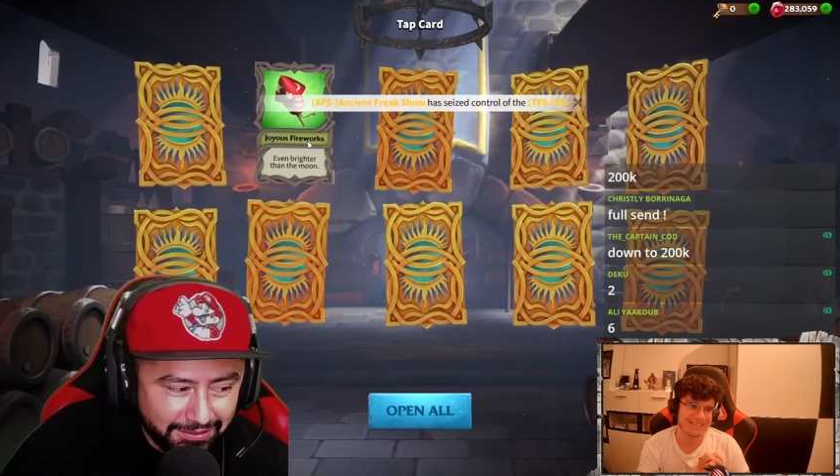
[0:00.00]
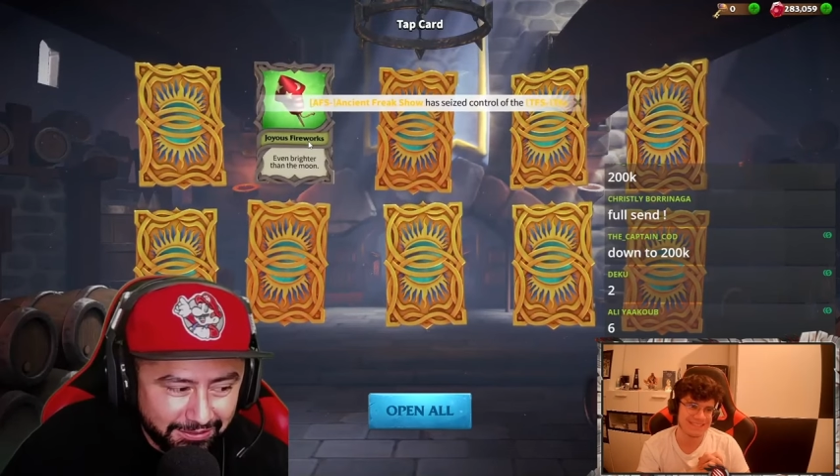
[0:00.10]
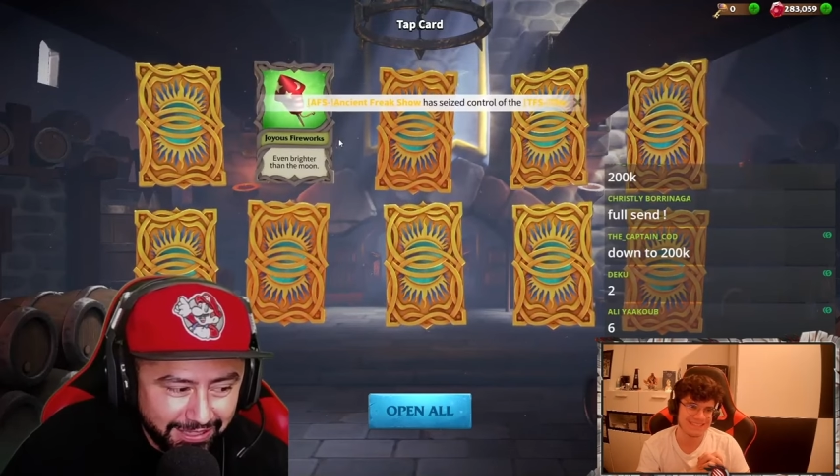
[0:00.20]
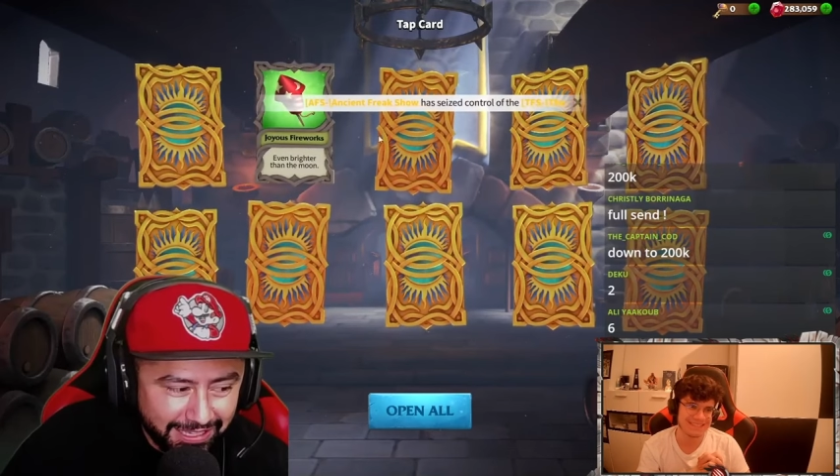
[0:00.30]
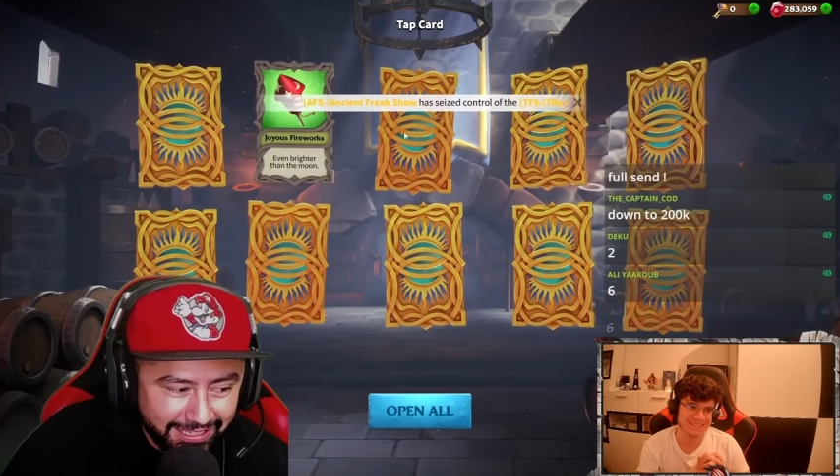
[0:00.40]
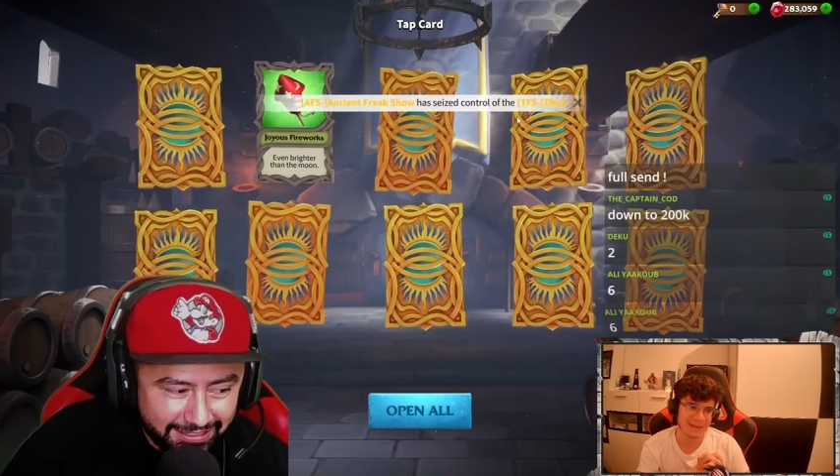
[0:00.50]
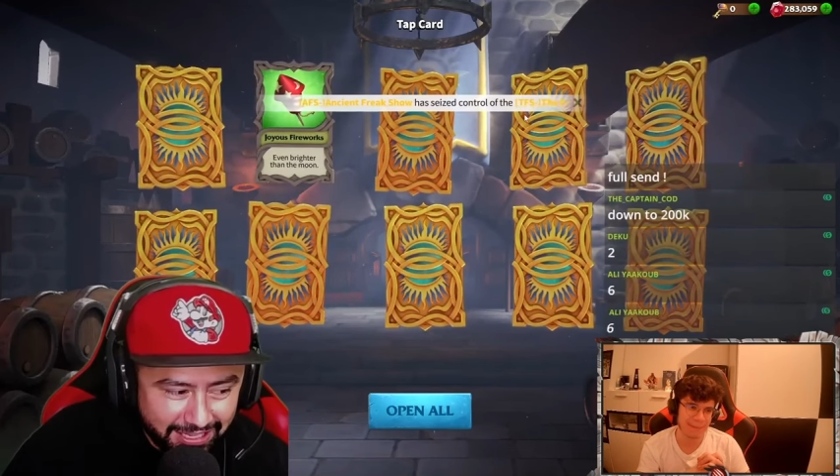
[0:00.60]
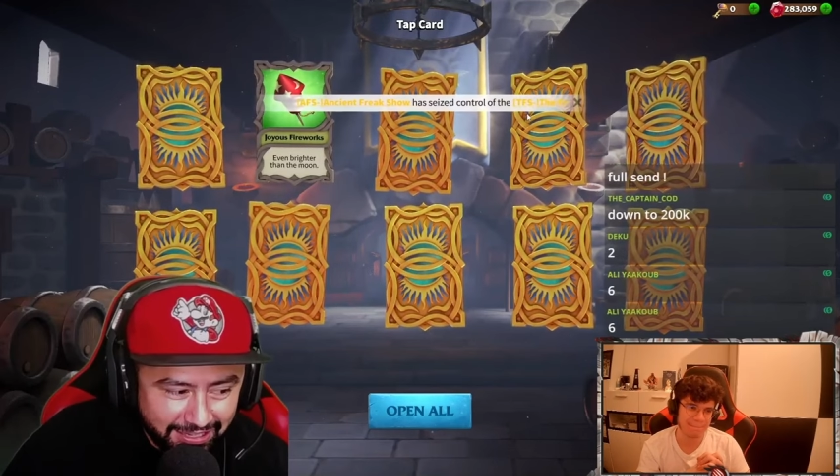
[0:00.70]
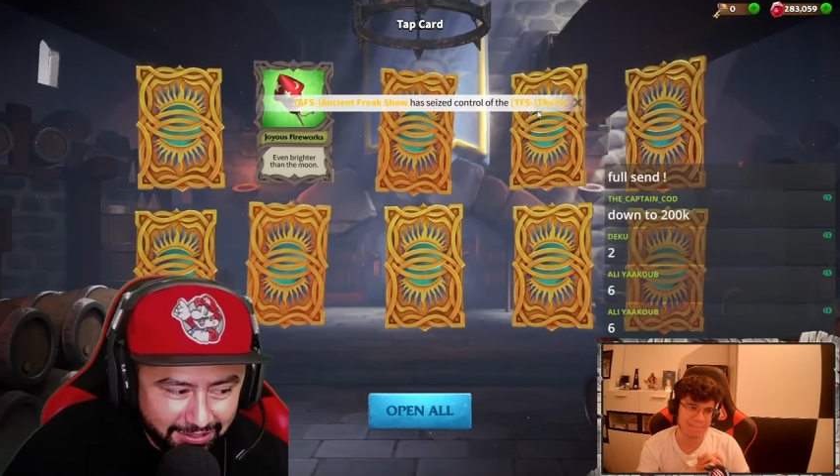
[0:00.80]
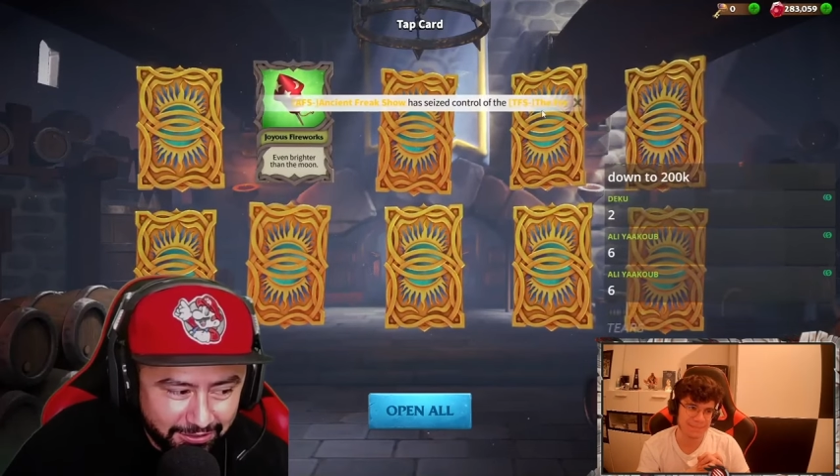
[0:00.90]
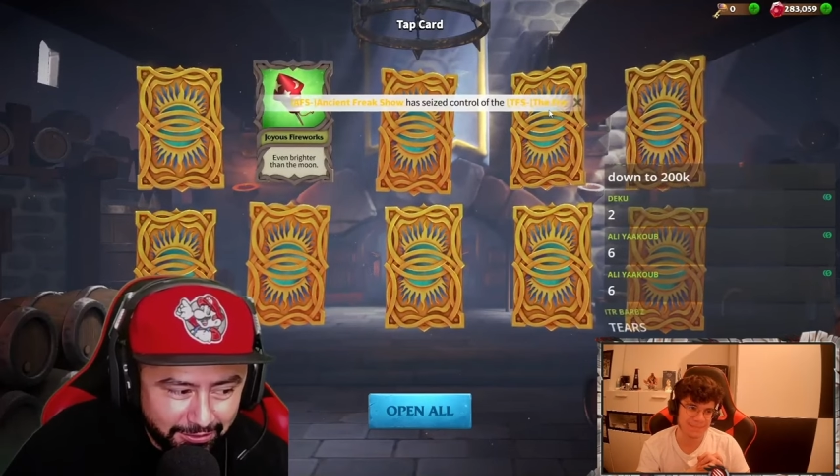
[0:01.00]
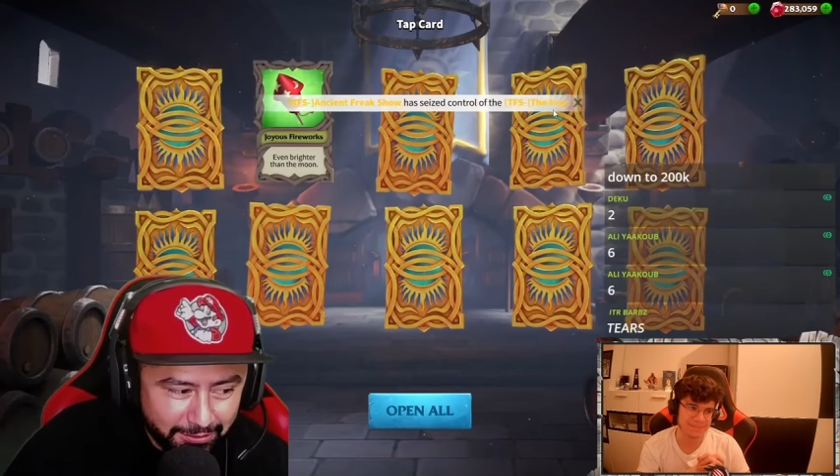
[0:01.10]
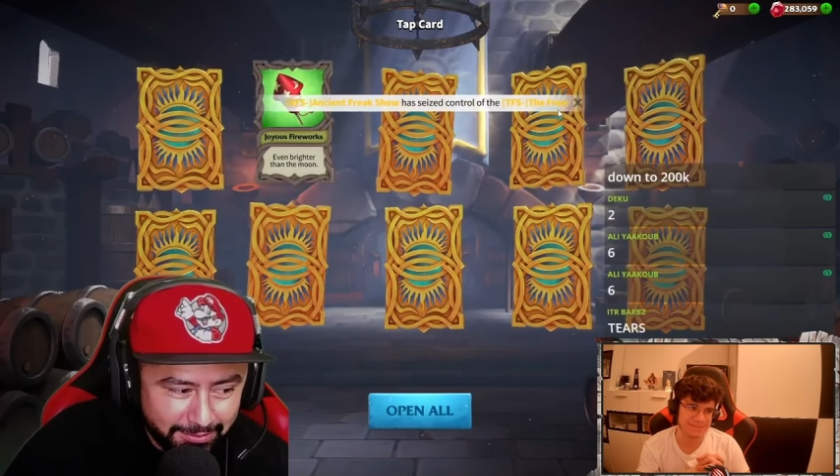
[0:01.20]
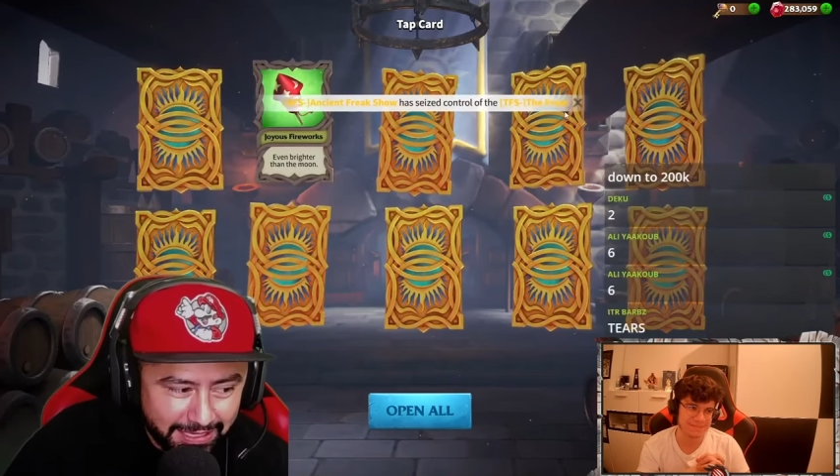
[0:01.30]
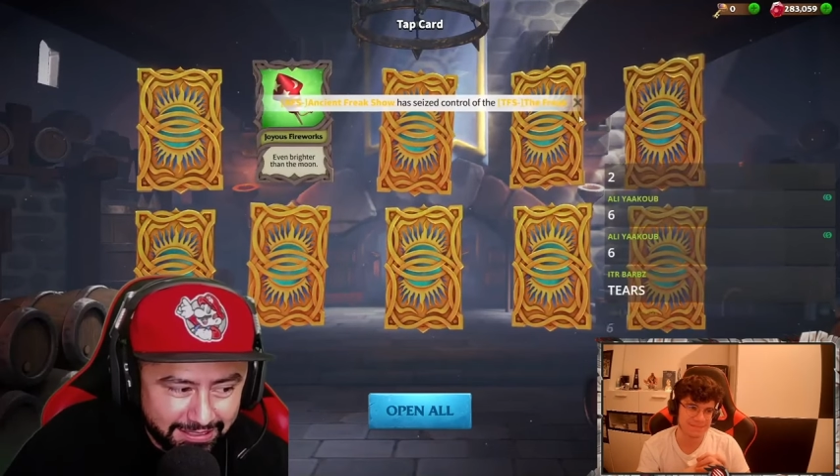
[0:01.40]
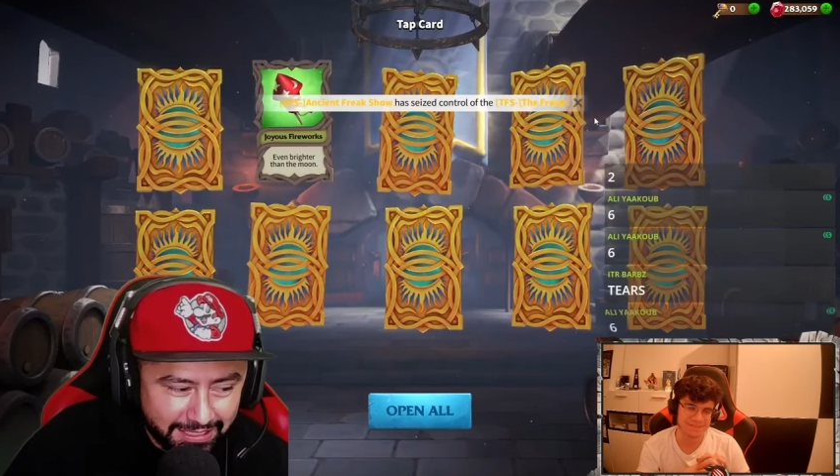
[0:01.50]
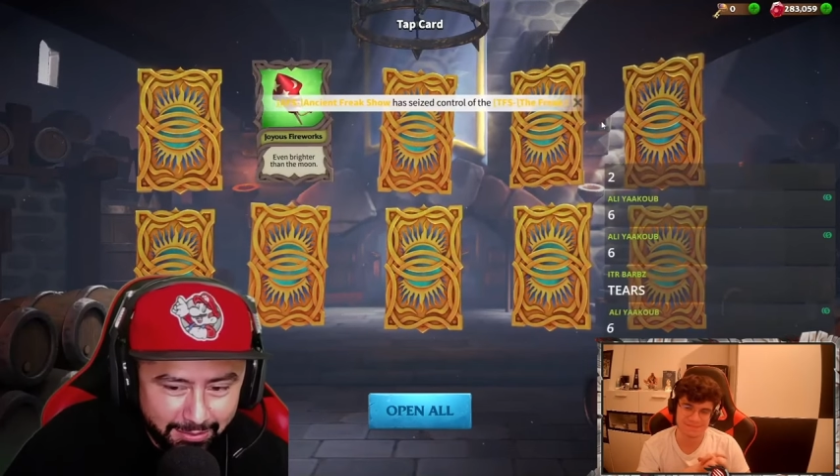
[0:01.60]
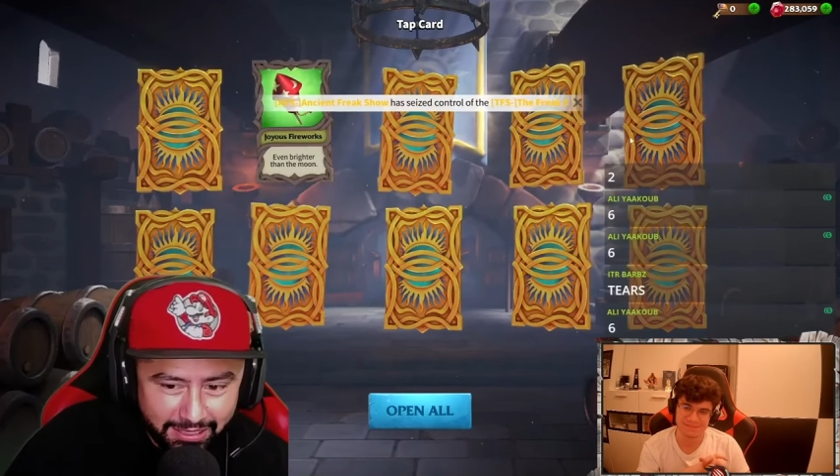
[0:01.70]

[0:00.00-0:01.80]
We got Jakub that give me a